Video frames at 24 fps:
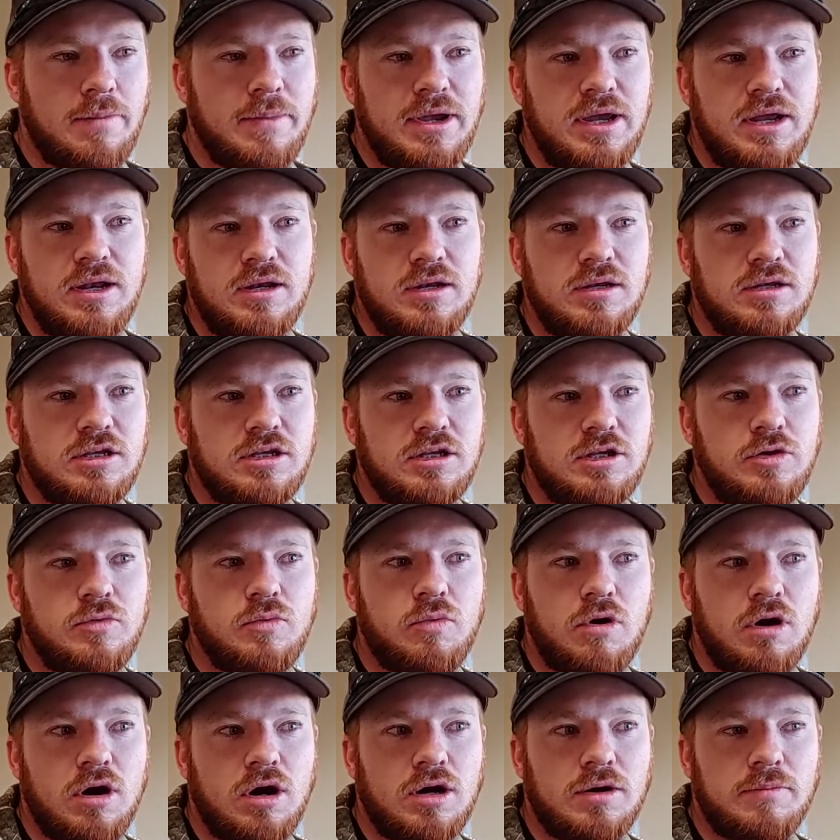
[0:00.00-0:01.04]
I mean, you
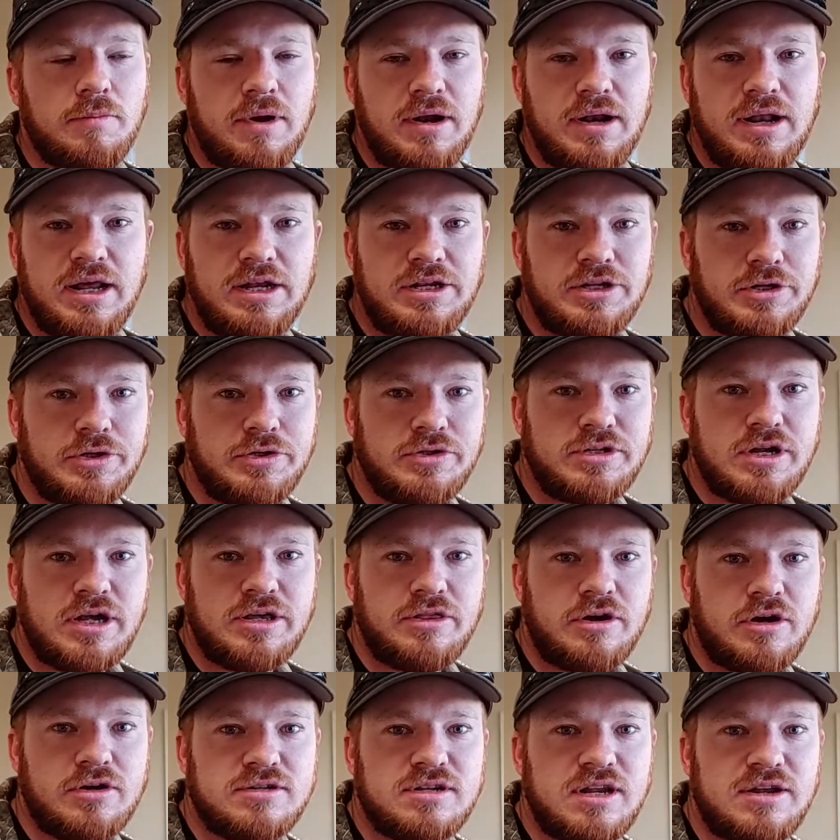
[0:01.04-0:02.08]
work Monday, Tuesday,
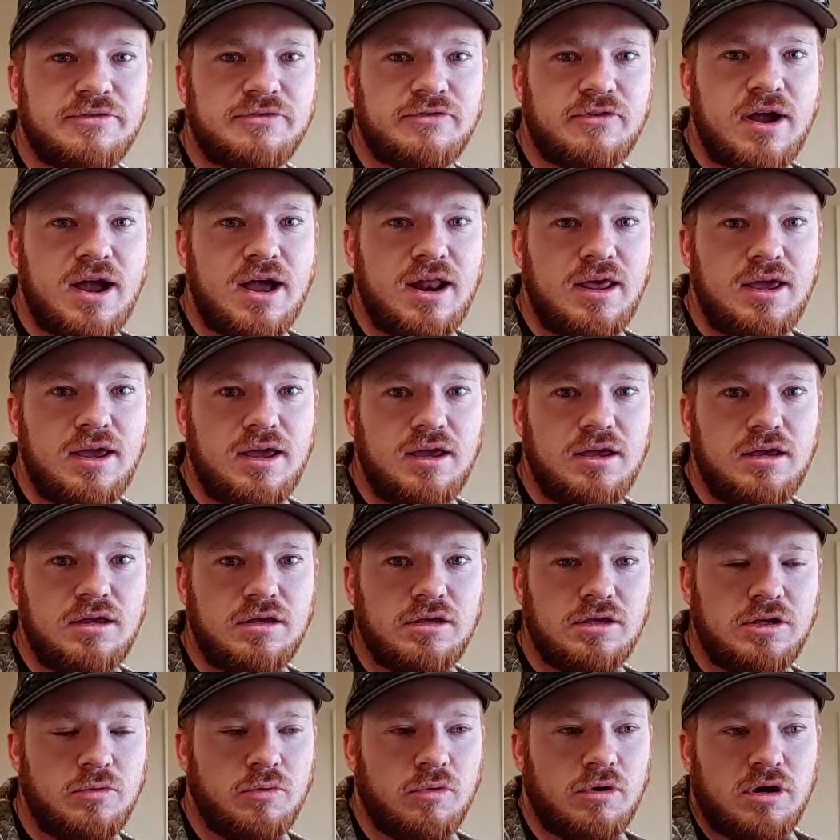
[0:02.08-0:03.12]
Thursday, Friday.
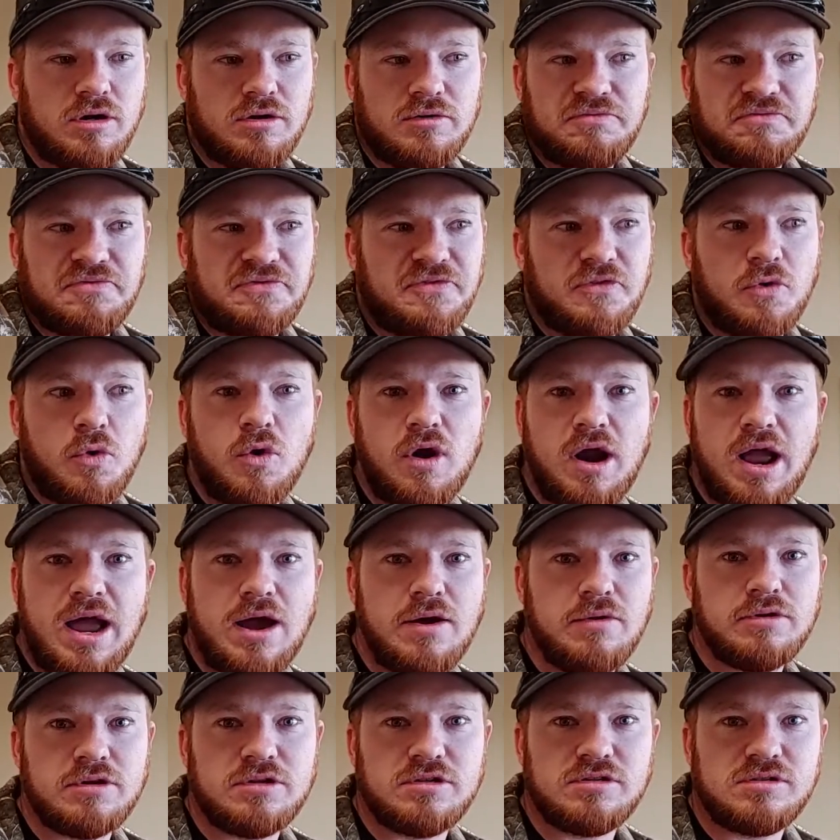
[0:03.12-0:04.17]
You work 4
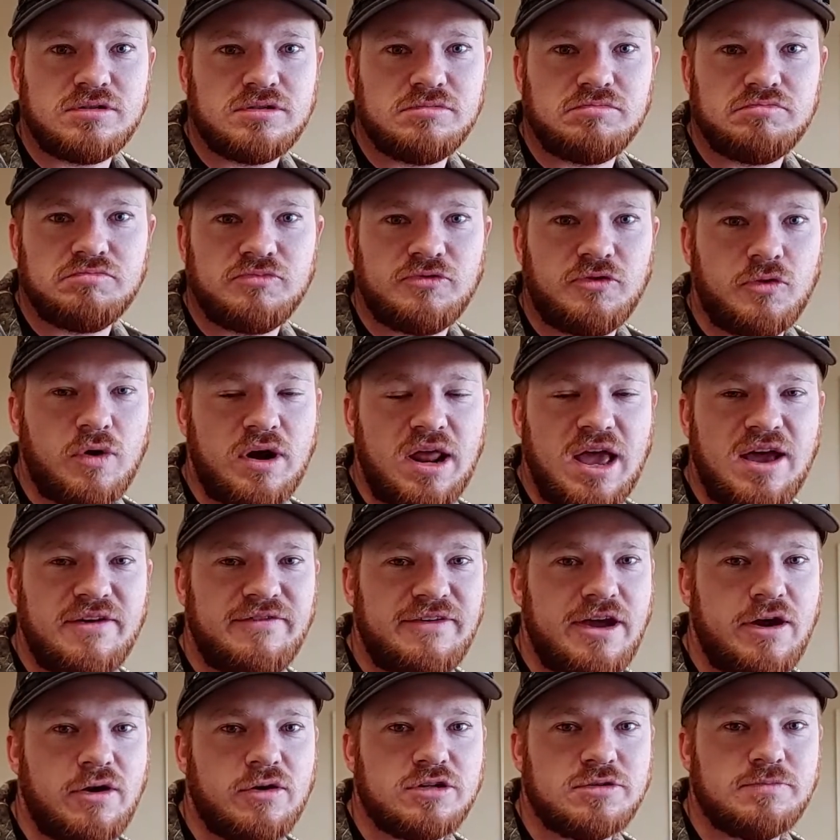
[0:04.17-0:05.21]
hours, 4.5
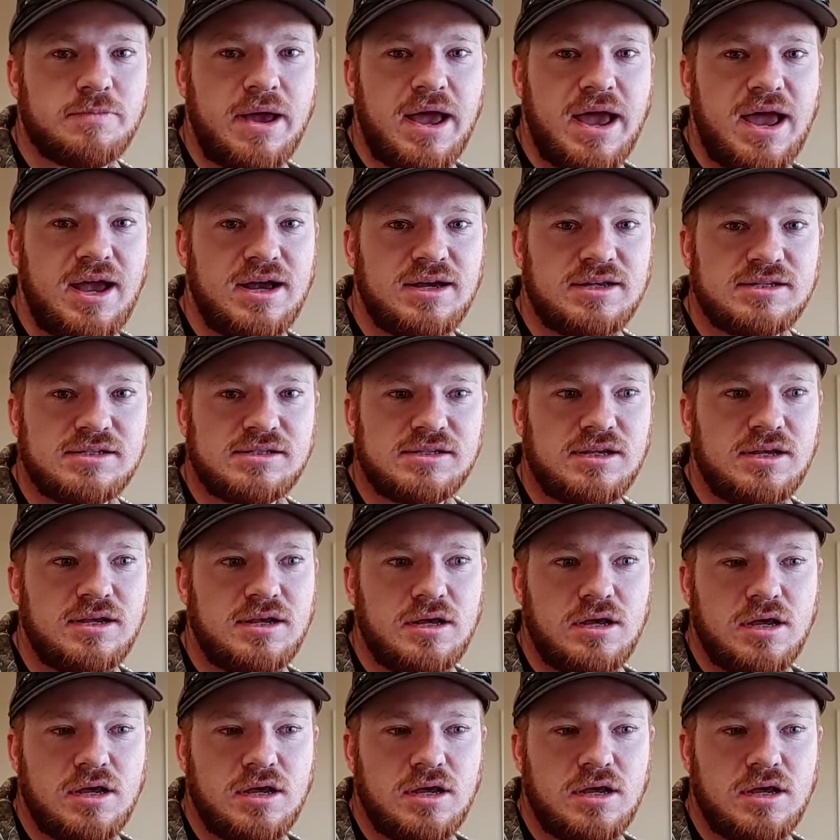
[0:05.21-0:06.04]
hours max.